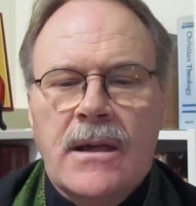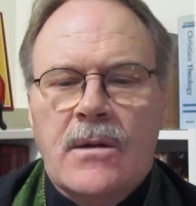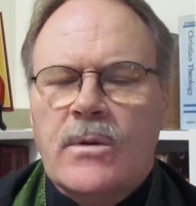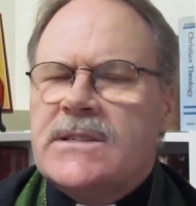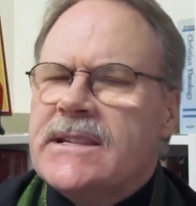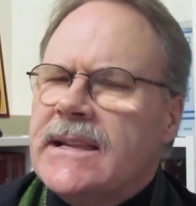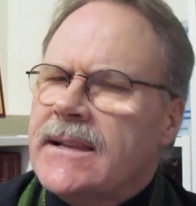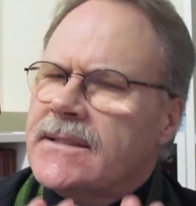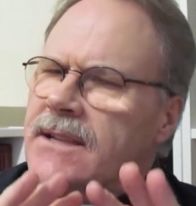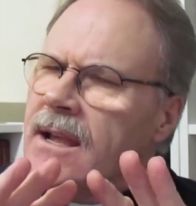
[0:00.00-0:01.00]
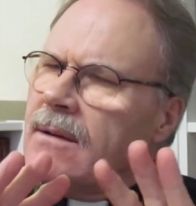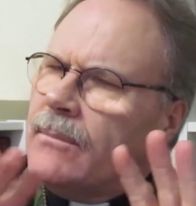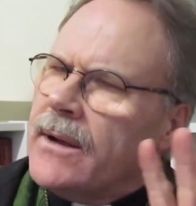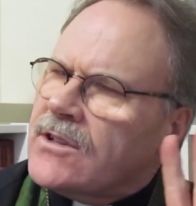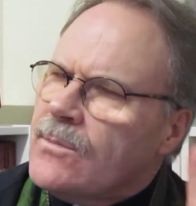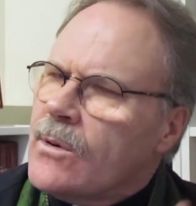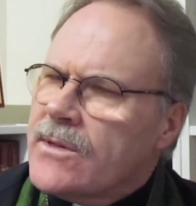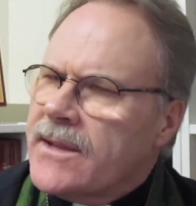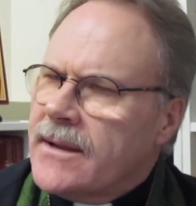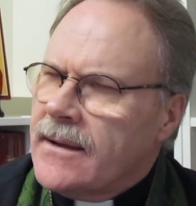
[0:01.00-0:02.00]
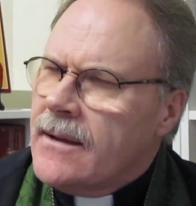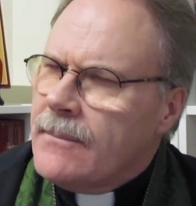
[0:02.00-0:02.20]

was seen as much more than a